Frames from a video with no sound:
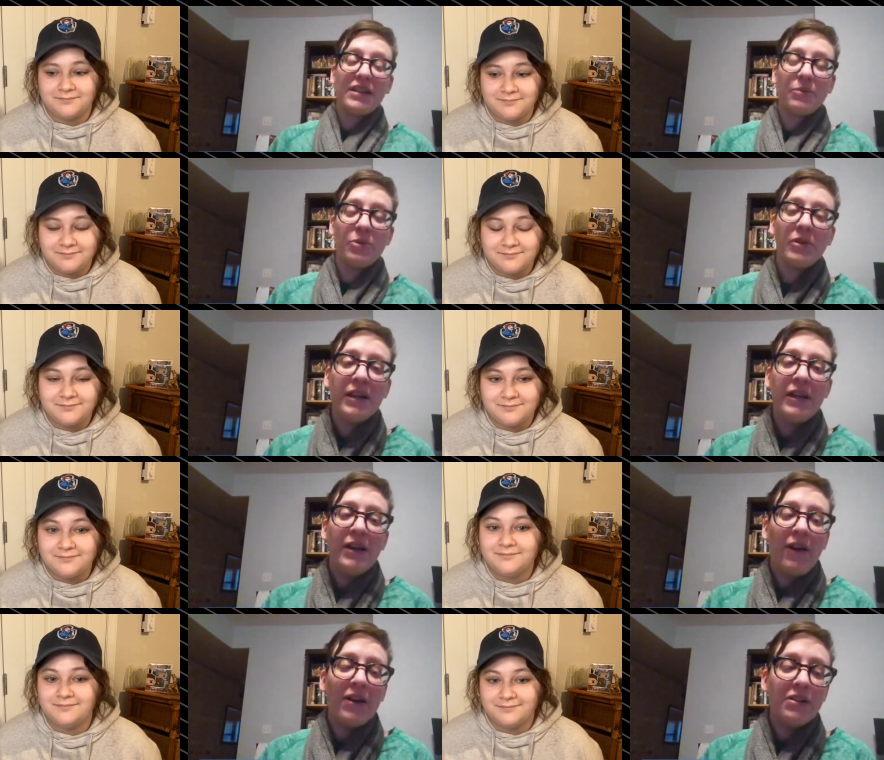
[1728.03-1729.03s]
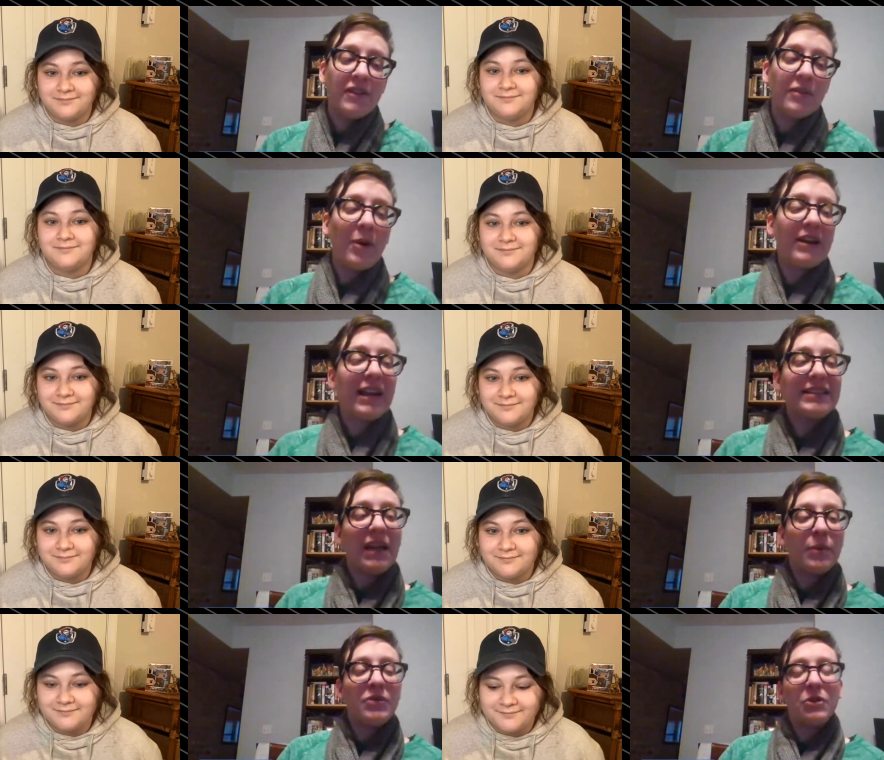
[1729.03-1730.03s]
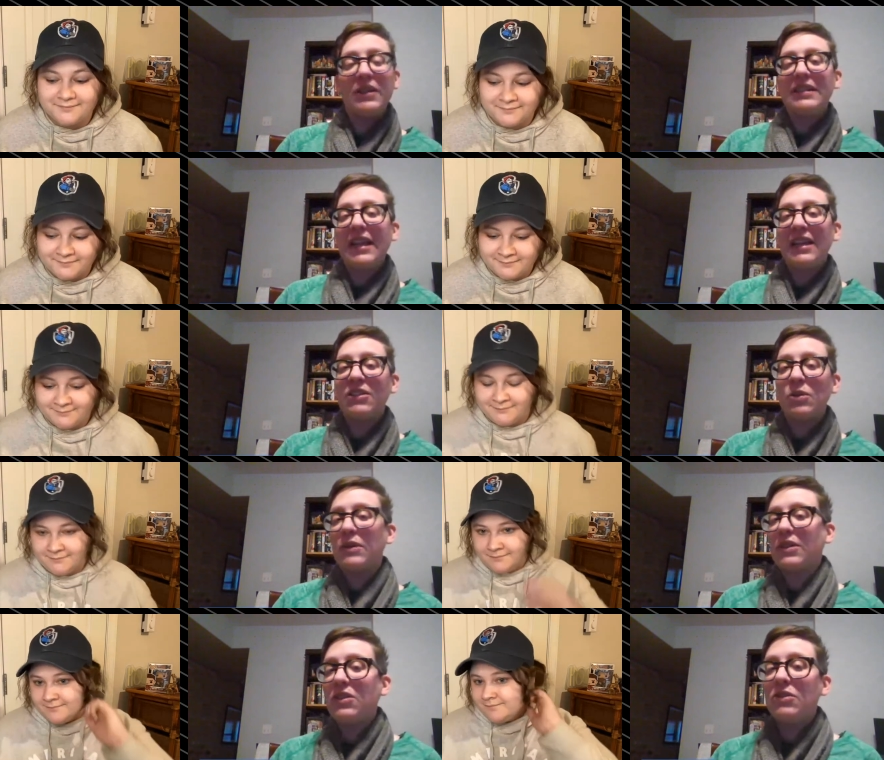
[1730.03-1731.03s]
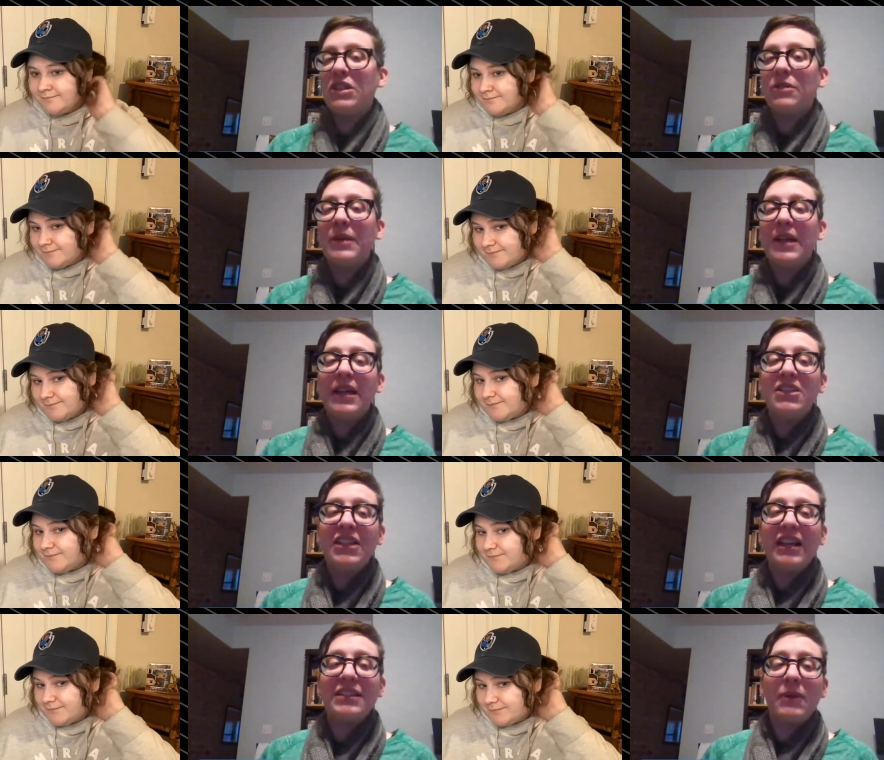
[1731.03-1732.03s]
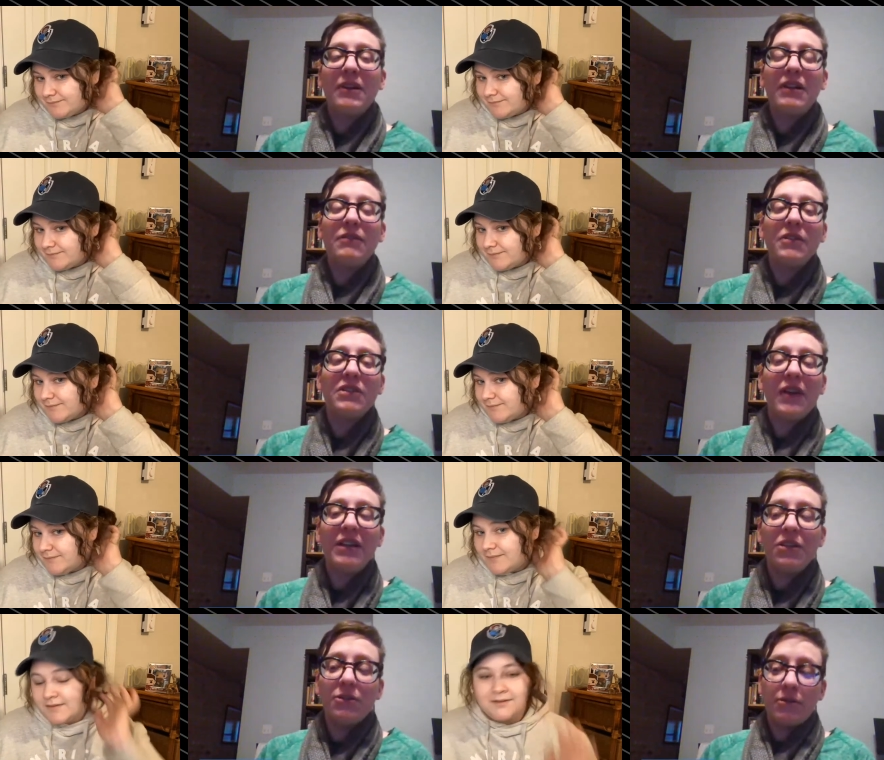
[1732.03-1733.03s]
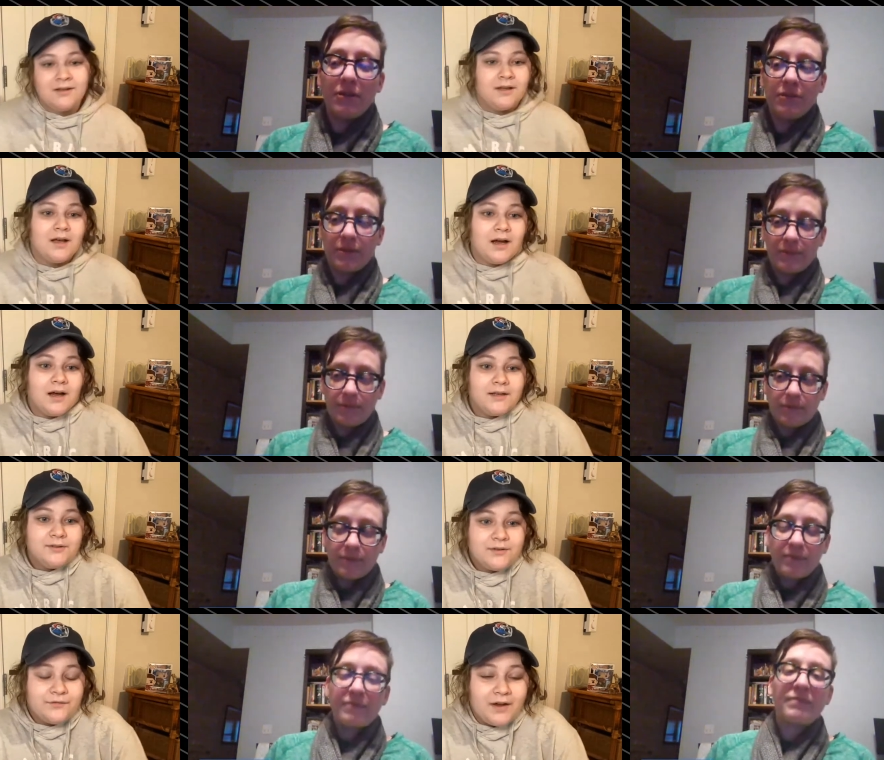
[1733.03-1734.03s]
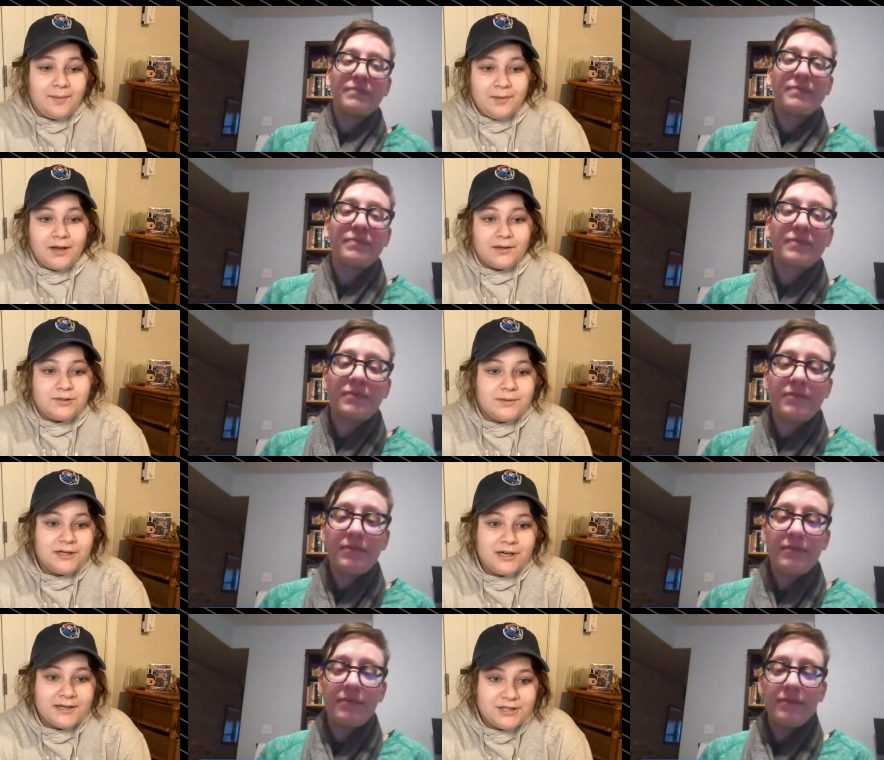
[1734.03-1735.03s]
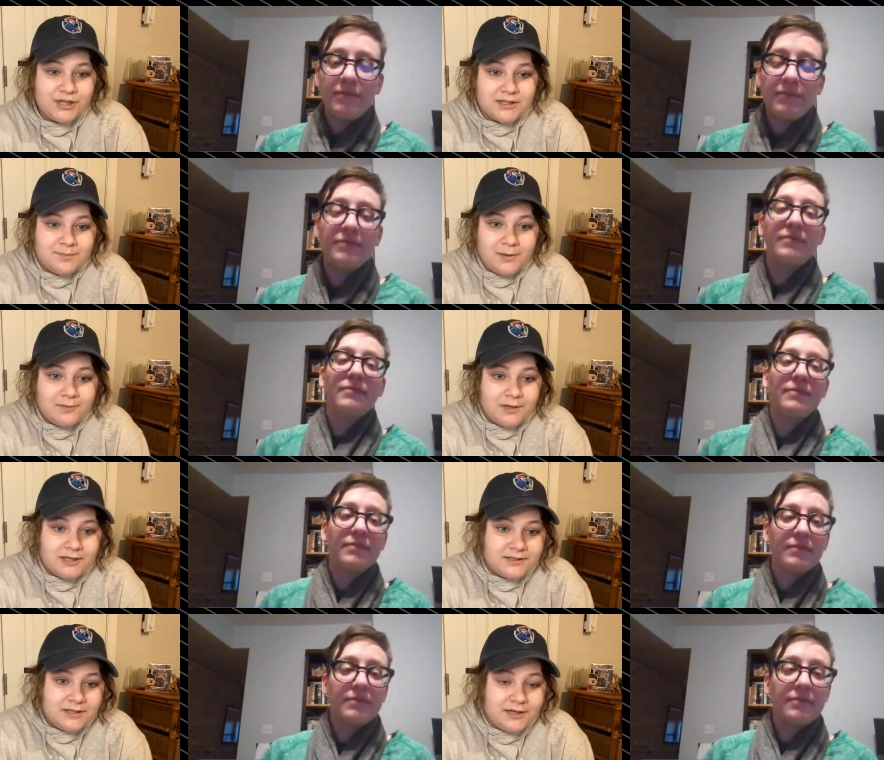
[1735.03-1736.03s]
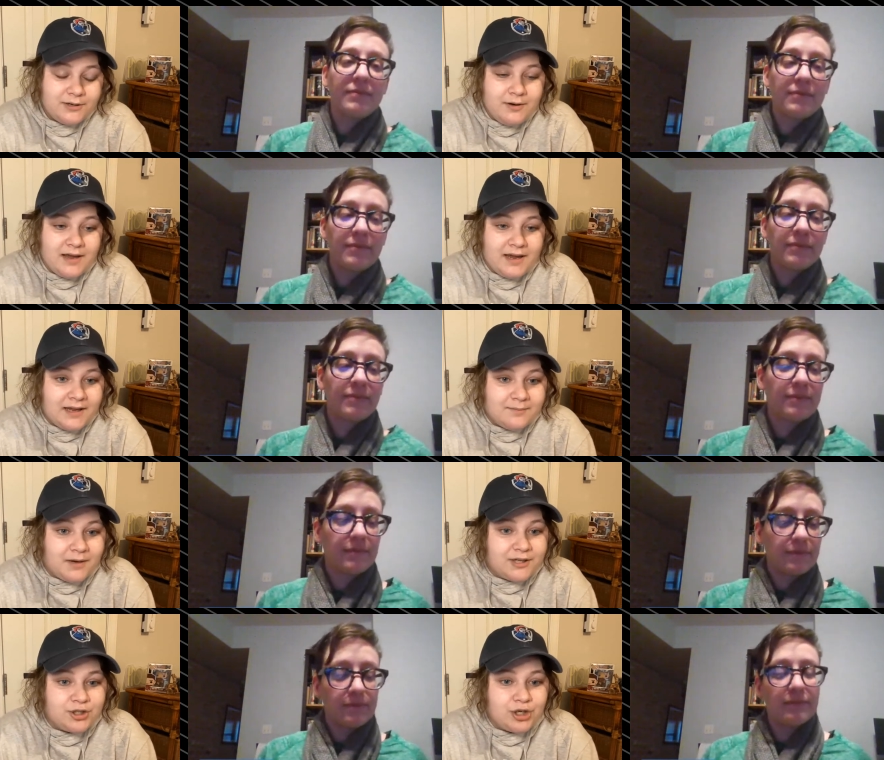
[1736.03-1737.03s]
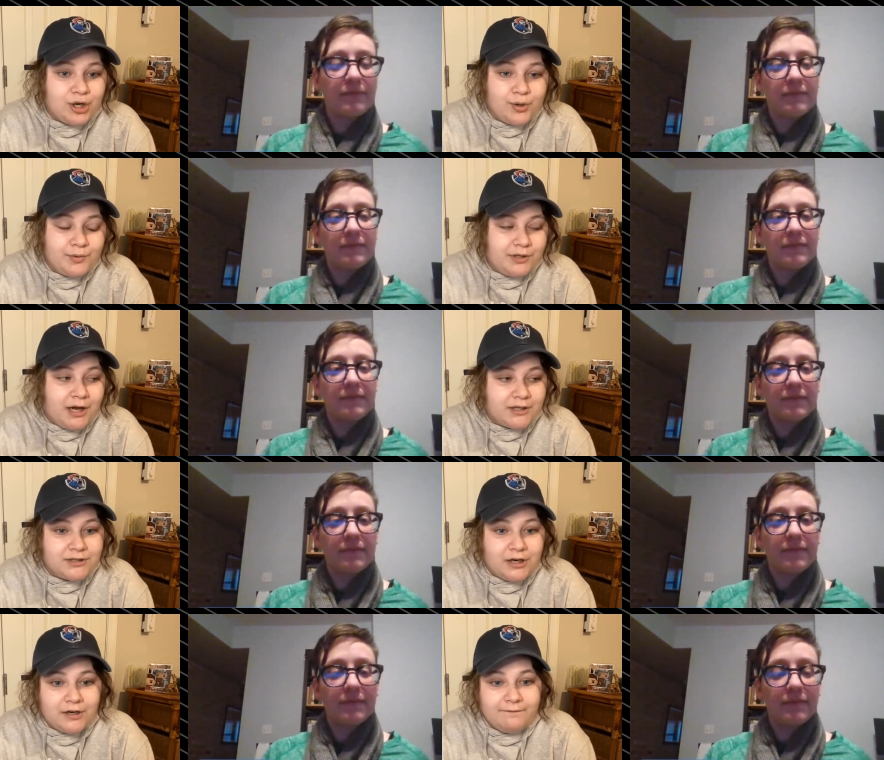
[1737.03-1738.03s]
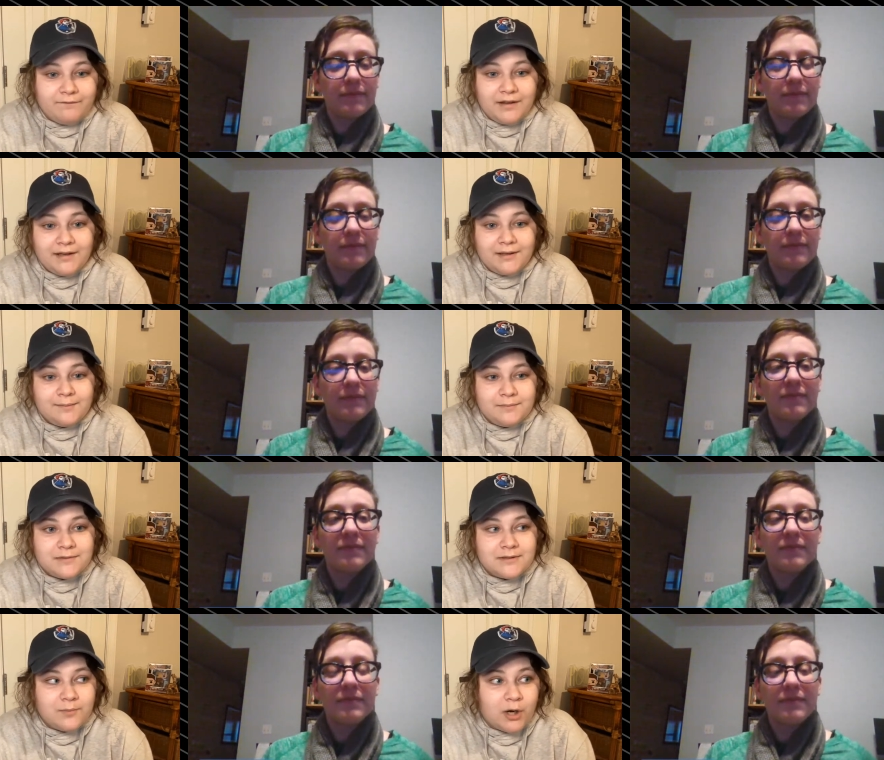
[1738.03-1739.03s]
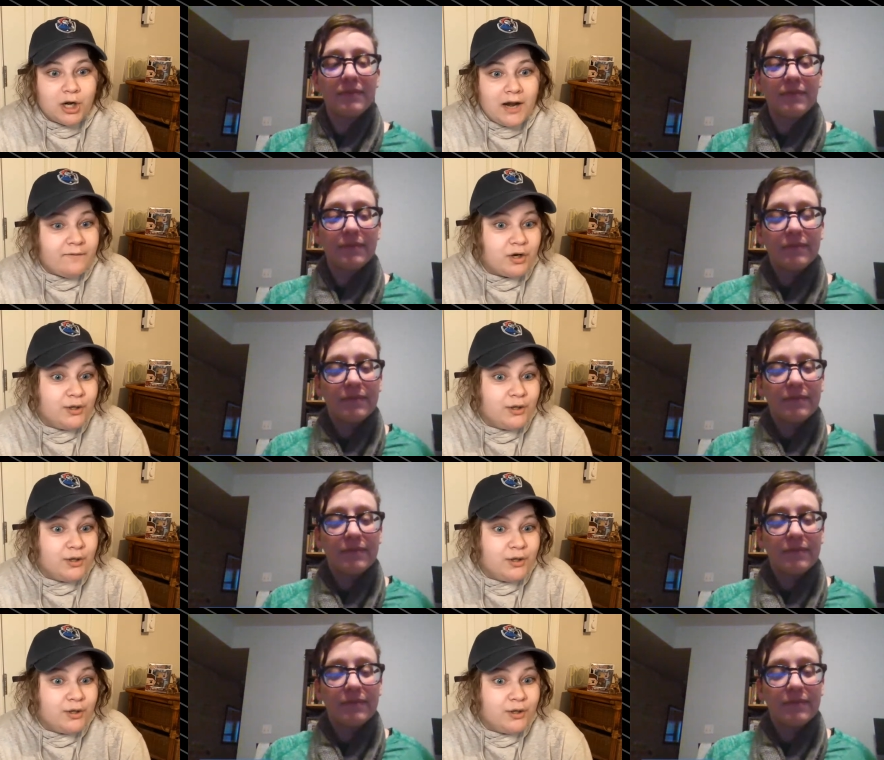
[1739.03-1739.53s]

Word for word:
Speaker 1: available on your favorite podcast app of choice and/or YouTube. Jess, where can folks find you?
Speaker 2: You can find me on Twitter at Jesper Mosto, and my show Locked on Flames wherever